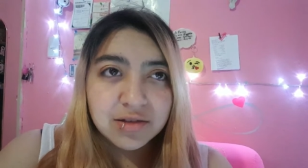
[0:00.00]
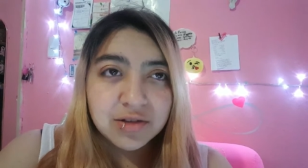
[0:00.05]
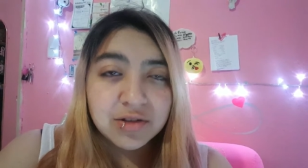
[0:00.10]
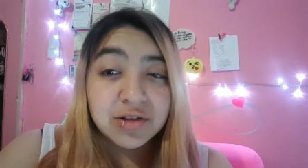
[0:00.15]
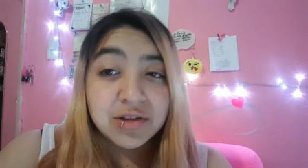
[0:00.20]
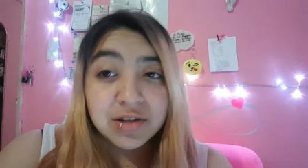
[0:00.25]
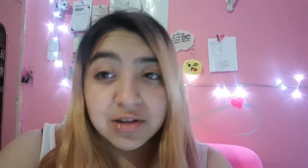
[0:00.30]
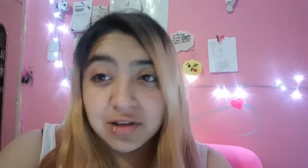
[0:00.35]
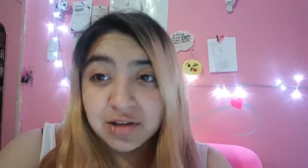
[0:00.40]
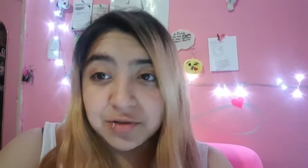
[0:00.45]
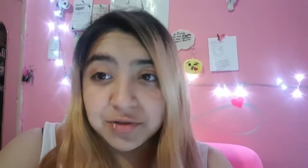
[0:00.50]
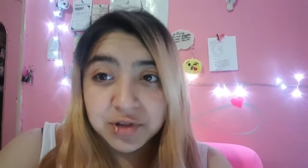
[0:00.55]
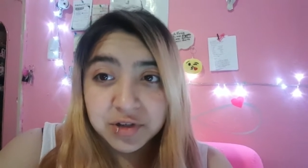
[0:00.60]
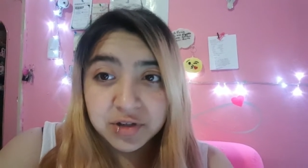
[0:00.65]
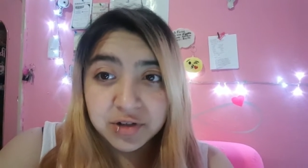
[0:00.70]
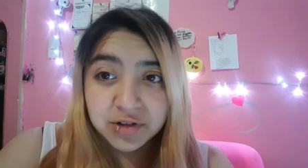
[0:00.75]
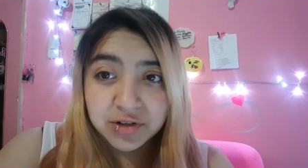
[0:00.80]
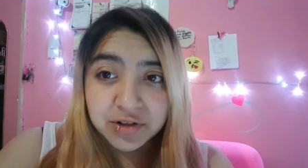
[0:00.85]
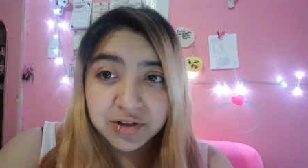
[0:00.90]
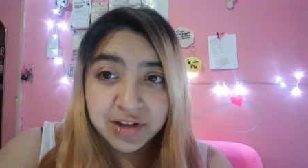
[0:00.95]
to the clothes
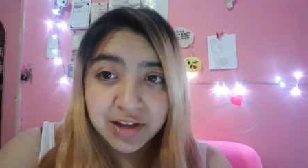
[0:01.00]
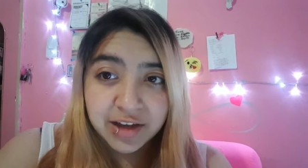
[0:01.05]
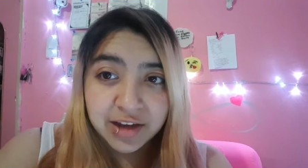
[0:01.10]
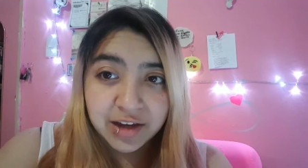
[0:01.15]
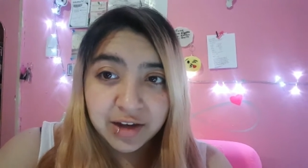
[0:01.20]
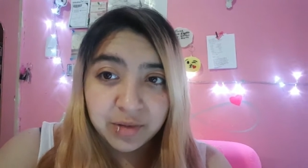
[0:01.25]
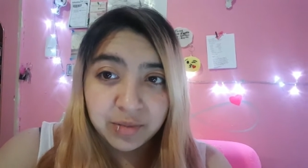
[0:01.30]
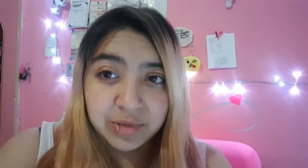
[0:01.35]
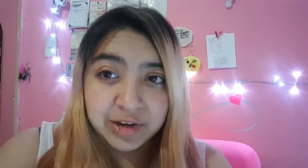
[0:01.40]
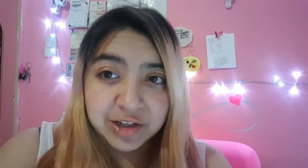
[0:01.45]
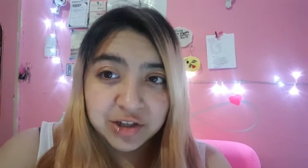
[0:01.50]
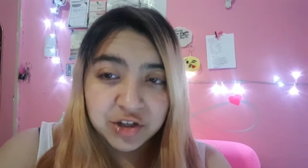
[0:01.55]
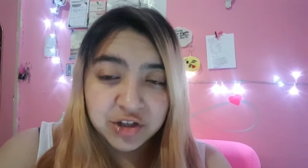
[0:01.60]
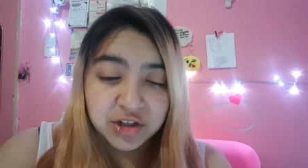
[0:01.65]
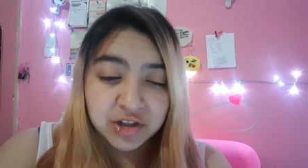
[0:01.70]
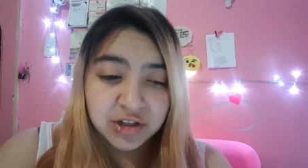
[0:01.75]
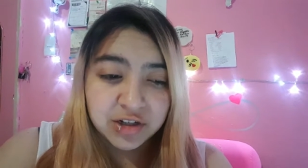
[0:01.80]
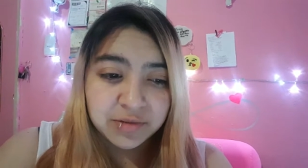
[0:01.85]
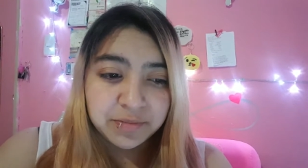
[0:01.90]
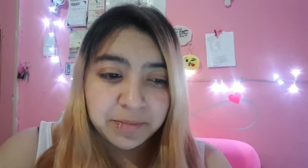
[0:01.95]
stores, like I
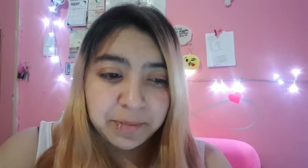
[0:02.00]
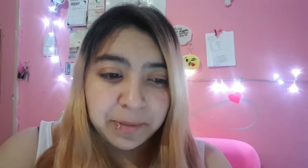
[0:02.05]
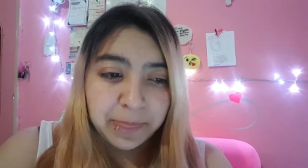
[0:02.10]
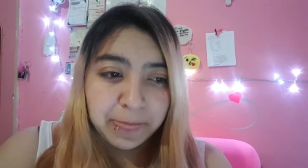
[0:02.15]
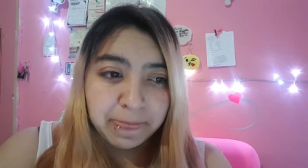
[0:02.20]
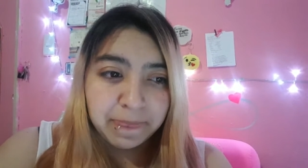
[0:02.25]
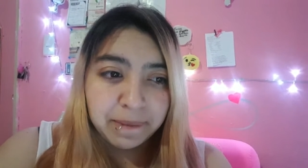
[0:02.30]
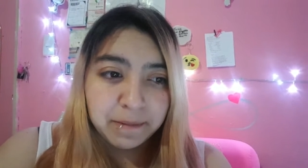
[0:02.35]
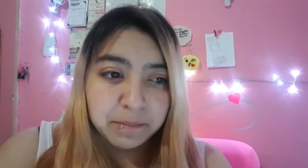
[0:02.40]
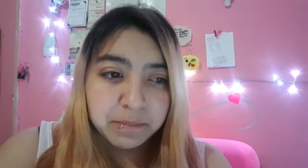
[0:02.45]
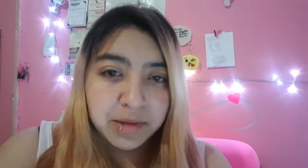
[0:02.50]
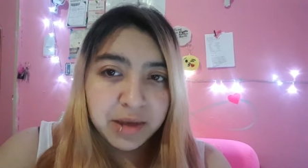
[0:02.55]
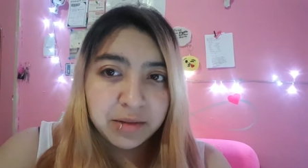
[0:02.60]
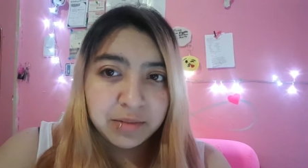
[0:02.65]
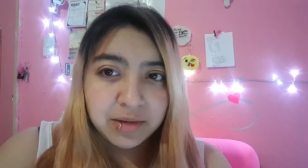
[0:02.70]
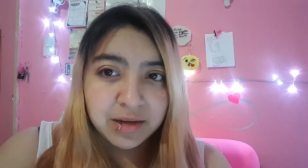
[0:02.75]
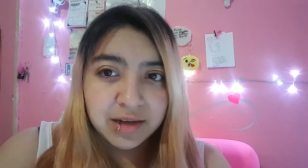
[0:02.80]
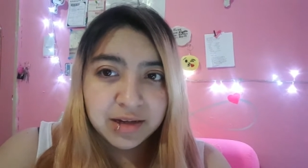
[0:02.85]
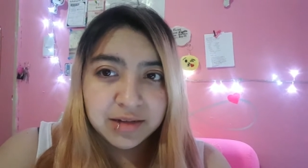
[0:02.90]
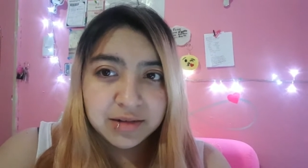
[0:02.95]
mentioned,
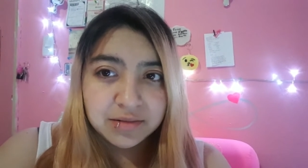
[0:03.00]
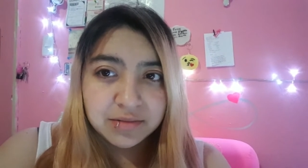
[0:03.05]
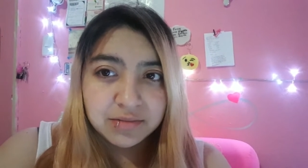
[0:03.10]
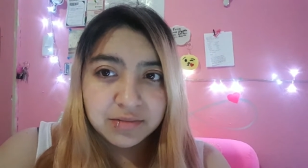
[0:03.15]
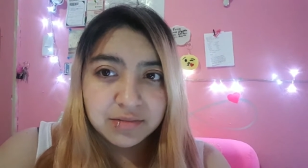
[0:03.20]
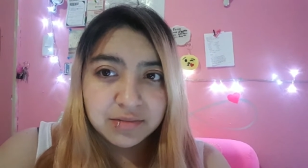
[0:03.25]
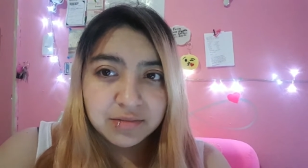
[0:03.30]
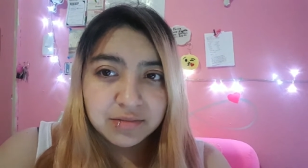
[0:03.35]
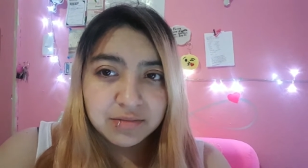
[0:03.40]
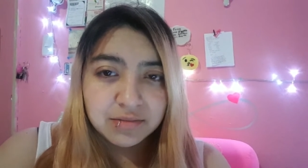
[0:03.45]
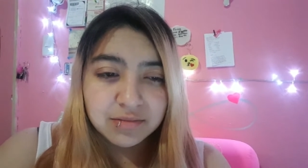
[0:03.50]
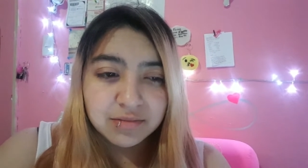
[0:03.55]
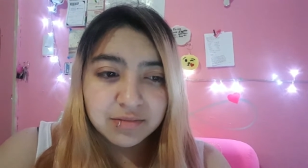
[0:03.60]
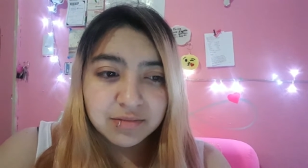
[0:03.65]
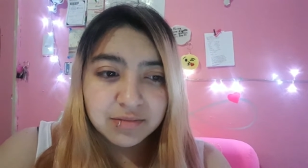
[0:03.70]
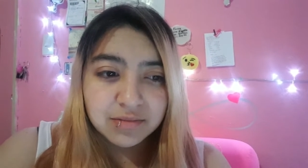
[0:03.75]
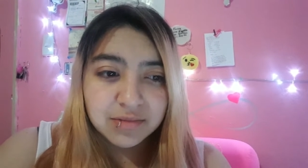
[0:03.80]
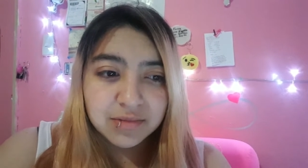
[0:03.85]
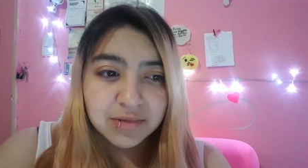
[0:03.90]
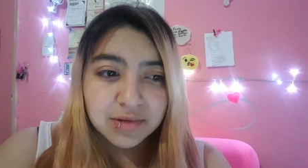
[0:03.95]
maybe
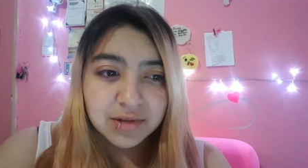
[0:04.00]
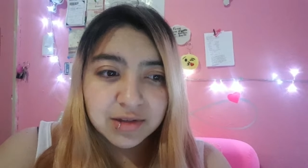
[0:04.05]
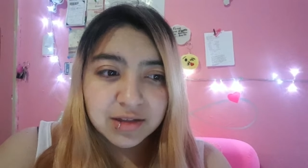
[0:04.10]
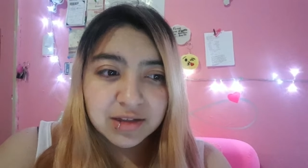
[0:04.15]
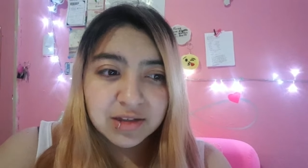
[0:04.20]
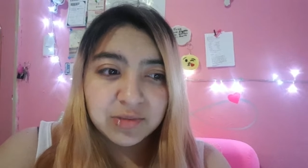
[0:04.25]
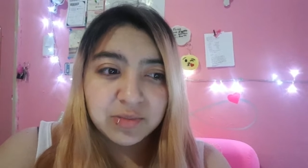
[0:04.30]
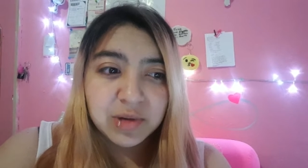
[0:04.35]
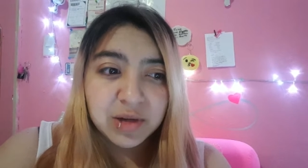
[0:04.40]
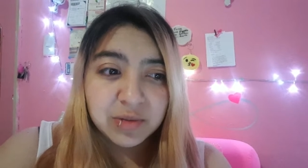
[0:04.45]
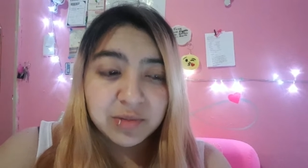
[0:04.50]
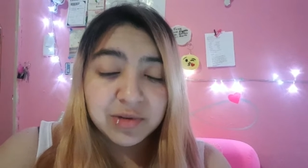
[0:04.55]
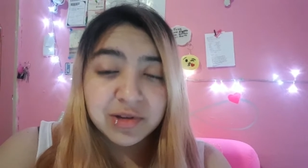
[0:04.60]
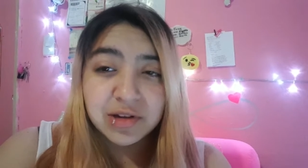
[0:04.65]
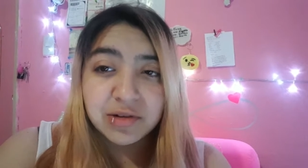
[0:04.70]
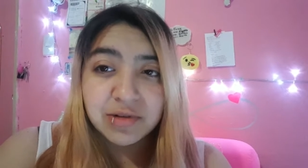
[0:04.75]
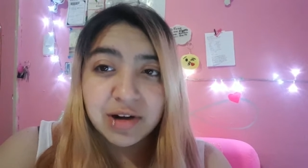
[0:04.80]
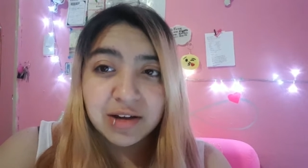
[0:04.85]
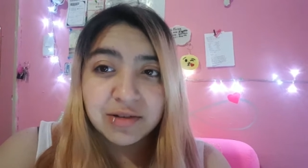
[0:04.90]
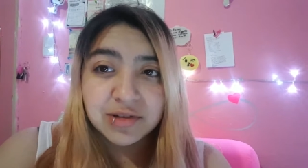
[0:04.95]
the
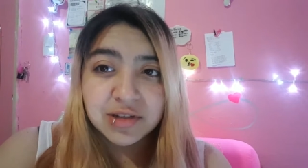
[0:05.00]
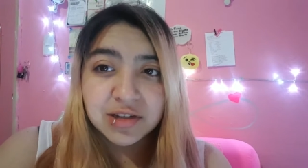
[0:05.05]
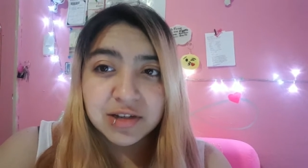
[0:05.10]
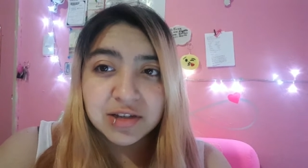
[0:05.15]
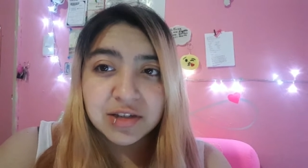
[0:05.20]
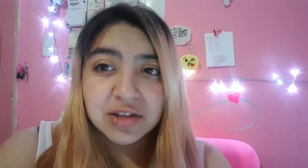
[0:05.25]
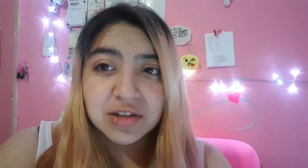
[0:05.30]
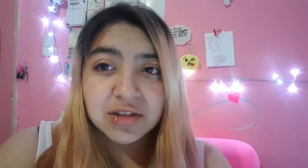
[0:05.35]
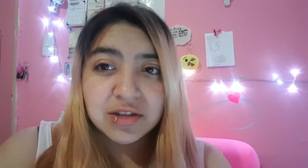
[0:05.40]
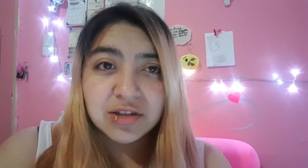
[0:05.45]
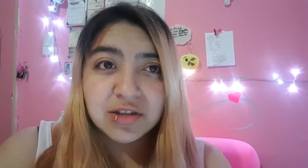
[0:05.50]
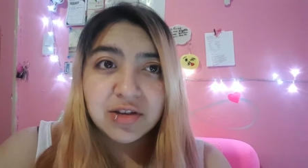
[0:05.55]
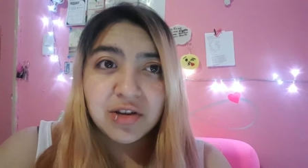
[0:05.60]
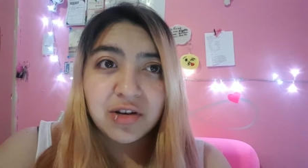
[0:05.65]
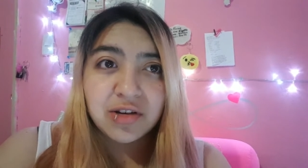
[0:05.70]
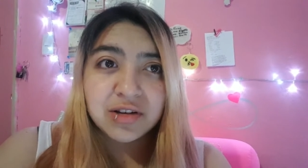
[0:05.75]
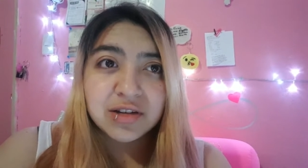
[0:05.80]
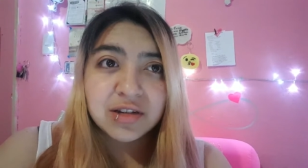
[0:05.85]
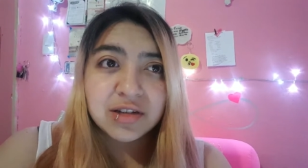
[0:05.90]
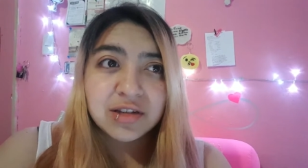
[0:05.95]
people around us
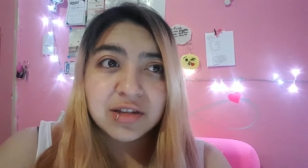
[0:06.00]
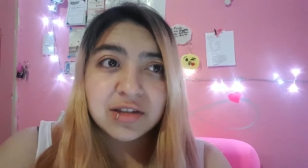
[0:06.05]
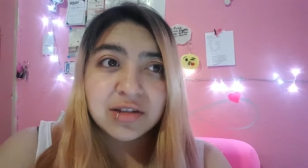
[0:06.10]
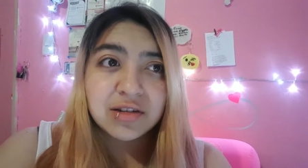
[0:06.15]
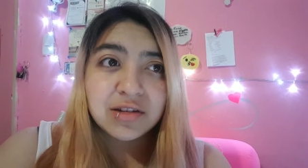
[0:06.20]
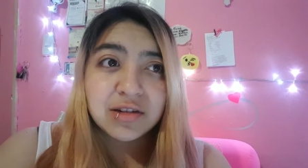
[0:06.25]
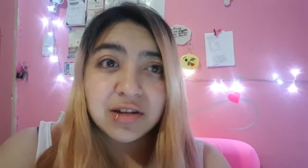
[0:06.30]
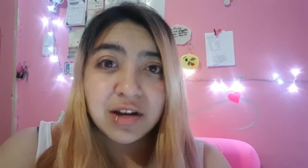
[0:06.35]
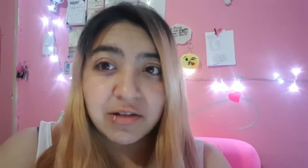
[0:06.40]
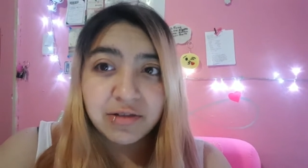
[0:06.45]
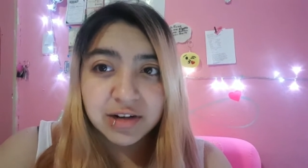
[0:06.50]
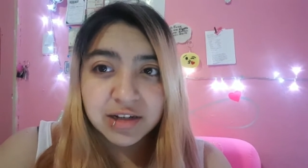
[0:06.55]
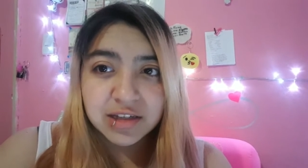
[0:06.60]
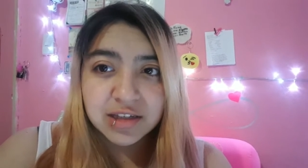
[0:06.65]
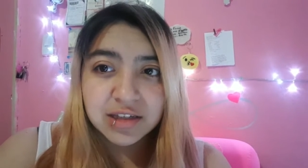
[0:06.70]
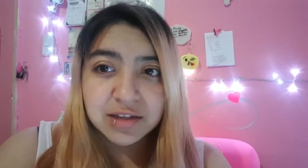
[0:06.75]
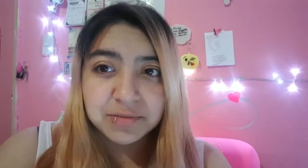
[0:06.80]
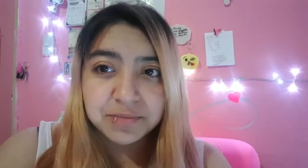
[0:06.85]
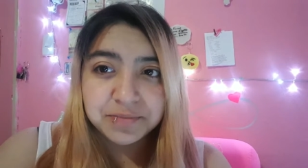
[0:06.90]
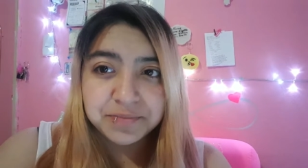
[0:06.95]
don't
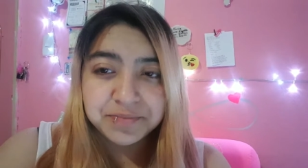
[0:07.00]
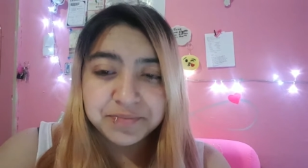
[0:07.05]
notice